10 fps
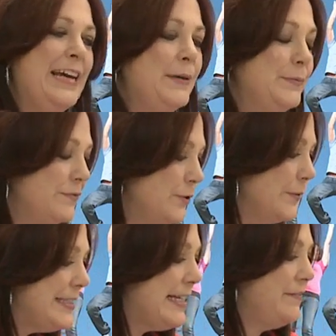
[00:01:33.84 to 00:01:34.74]
But before
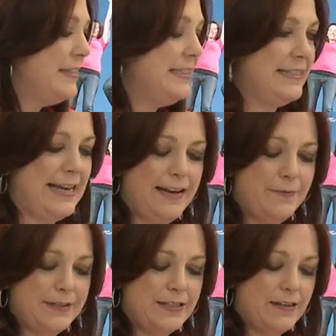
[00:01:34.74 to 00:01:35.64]
we dive into that,
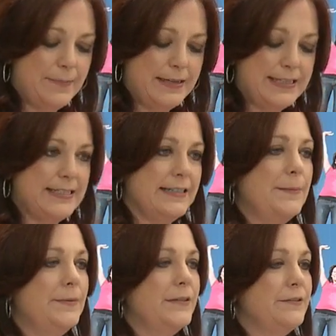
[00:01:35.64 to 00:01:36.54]
I want to talk about just a
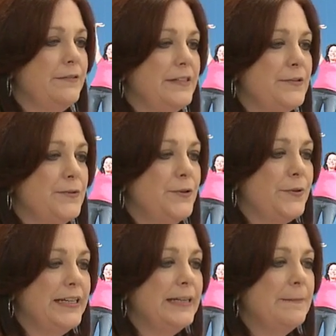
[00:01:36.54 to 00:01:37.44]
couple other things real
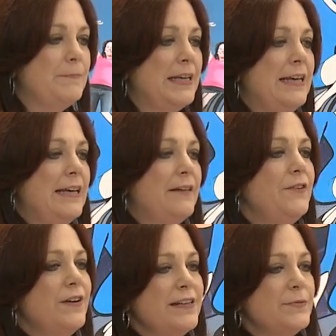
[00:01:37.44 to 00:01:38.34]
quick. If
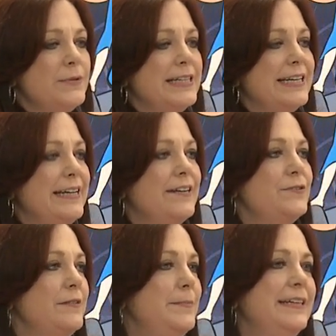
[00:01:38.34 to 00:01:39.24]
you guys want to connect
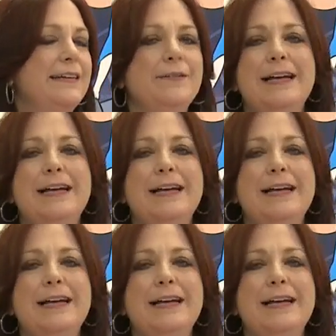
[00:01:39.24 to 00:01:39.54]
with me, I